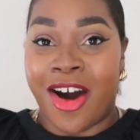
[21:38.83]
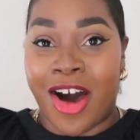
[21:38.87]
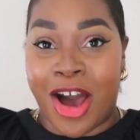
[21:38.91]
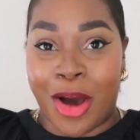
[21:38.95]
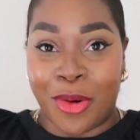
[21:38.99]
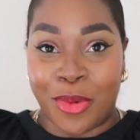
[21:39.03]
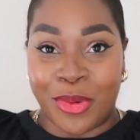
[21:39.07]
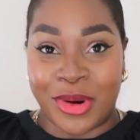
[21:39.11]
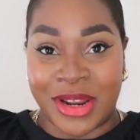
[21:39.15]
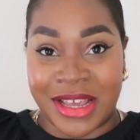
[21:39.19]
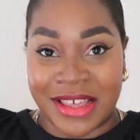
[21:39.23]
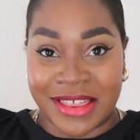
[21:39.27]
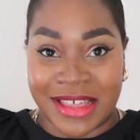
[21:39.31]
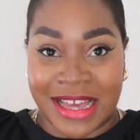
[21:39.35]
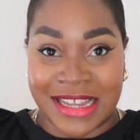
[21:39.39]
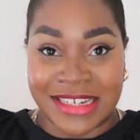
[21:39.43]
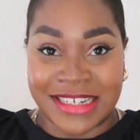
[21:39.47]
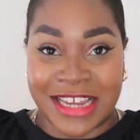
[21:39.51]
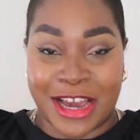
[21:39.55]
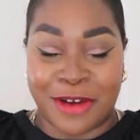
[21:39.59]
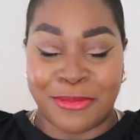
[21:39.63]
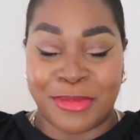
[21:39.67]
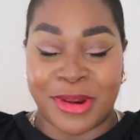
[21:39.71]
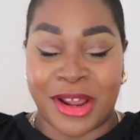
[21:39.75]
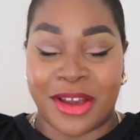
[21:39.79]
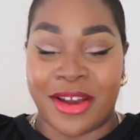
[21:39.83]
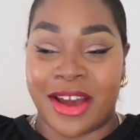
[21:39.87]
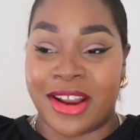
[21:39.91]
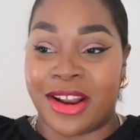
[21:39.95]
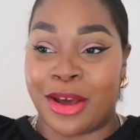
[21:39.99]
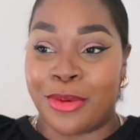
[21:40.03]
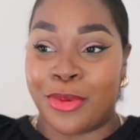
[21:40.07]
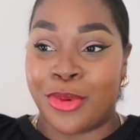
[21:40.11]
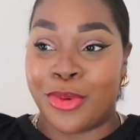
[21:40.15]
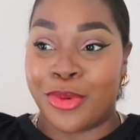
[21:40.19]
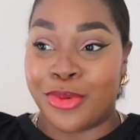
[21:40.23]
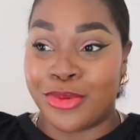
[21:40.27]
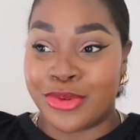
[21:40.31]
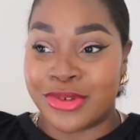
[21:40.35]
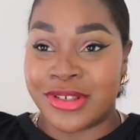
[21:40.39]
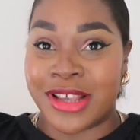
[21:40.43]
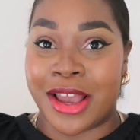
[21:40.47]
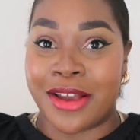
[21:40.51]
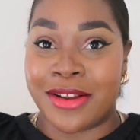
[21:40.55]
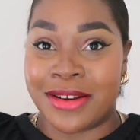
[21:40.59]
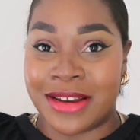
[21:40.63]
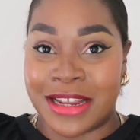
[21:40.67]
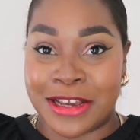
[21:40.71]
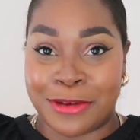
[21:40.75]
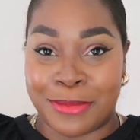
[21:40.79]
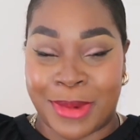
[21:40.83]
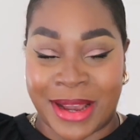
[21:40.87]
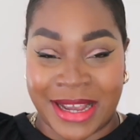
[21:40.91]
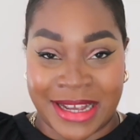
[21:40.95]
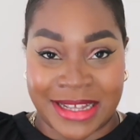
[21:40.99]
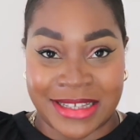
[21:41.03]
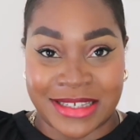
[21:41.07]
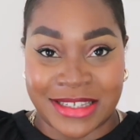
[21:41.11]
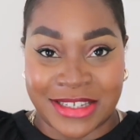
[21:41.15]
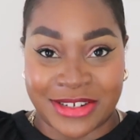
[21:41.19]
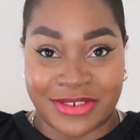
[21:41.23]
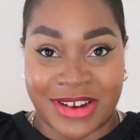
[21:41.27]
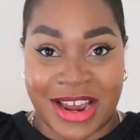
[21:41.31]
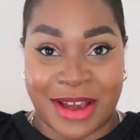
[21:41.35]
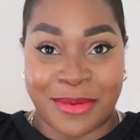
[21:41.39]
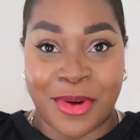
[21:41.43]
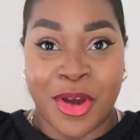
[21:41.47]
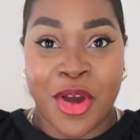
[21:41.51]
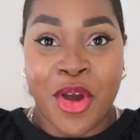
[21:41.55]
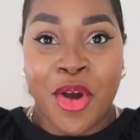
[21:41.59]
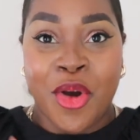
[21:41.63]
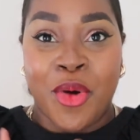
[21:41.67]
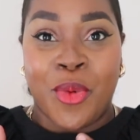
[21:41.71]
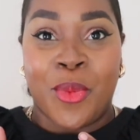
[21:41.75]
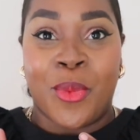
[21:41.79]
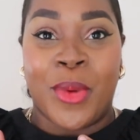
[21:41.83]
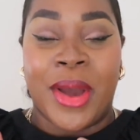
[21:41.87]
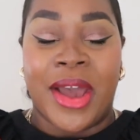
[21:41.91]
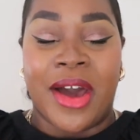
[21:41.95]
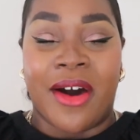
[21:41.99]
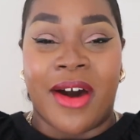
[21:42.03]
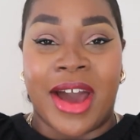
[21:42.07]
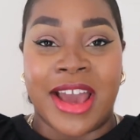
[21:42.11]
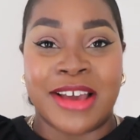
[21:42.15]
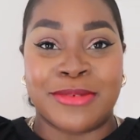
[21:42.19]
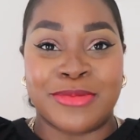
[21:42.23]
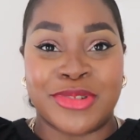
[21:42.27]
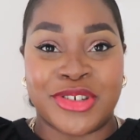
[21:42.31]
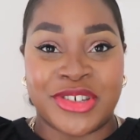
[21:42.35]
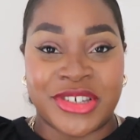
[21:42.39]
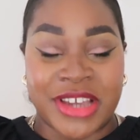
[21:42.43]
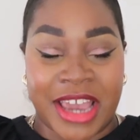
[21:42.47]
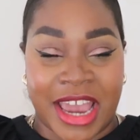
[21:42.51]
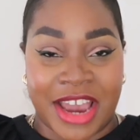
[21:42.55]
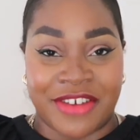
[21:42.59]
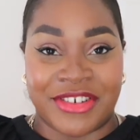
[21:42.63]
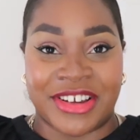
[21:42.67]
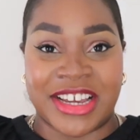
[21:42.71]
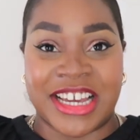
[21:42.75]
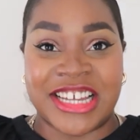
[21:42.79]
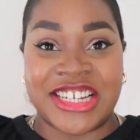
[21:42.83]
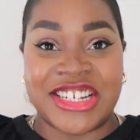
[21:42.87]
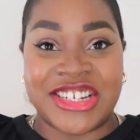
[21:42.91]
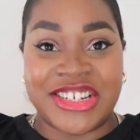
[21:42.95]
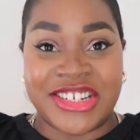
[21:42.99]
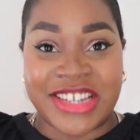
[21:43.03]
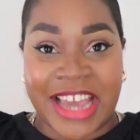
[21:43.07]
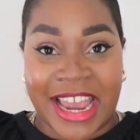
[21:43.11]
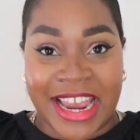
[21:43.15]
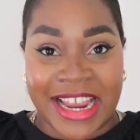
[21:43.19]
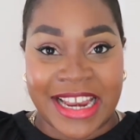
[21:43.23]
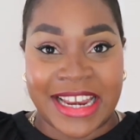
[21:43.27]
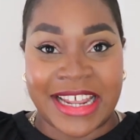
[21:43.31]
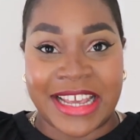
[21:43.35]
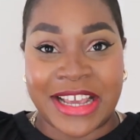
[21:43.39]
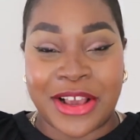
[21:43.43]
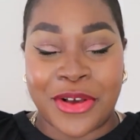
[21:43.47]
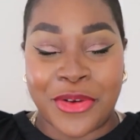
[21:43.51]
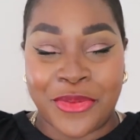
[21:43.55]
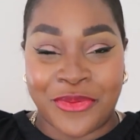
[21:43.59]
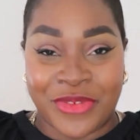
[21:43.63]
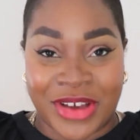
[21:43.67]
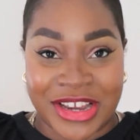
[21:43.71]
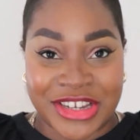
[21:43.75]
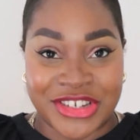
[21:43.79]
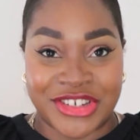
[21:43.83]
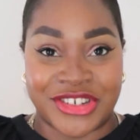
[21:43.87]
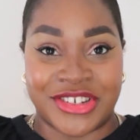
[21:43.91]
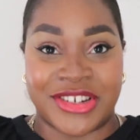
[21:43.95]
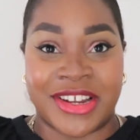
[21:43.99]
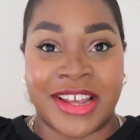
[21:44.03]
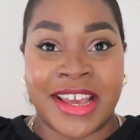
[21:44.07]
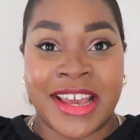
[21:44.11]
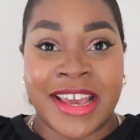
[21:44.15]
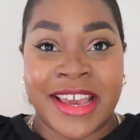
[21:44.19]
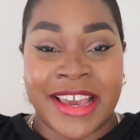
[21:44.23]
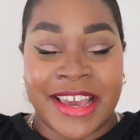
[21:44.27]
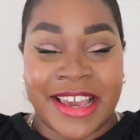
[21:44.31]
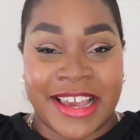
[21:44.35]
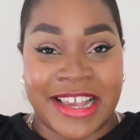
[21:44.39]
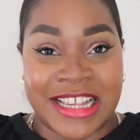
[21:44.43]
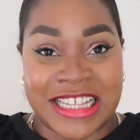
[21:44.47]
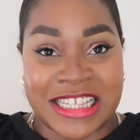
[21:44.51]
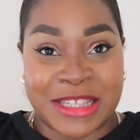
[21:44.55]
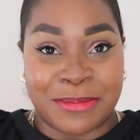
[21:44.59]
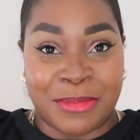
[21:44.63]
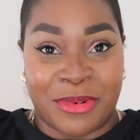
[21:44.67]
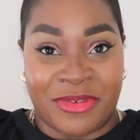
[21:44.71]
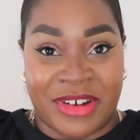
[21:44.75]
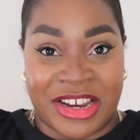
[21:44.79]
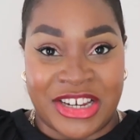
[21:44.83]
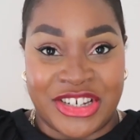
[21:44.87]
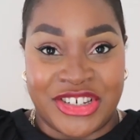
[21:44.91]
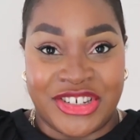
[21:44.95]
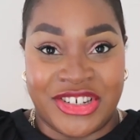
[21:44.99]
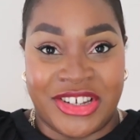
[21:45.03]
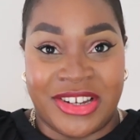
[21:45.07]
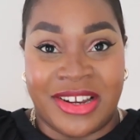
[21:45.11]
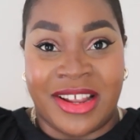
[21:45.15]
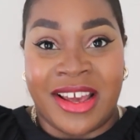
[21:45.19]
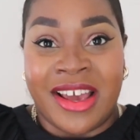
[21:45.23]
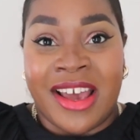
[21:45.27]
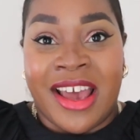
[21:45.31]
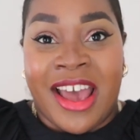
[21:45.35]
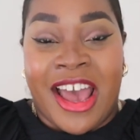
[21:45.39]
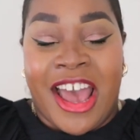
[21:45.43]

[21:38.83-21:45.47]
I will link that down below, and I will also link my Instagram, where I am sharing daily fashion inspiration.